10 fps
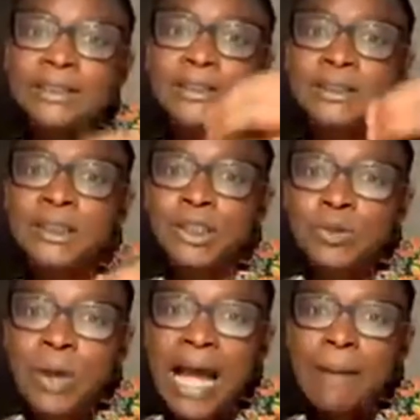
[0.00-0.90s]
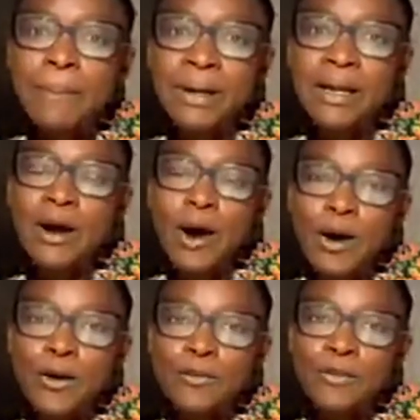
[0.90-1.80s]
the trap
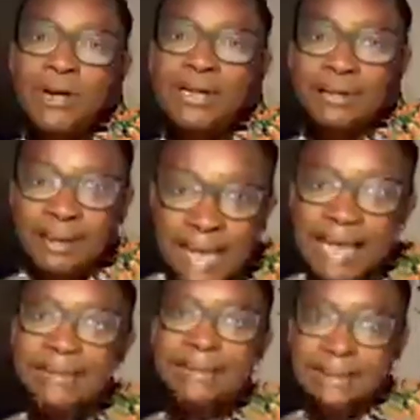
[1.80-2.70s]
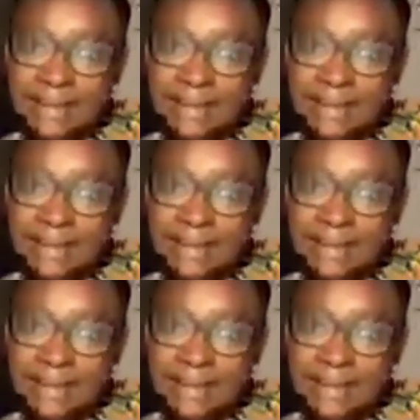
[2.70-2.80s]
of that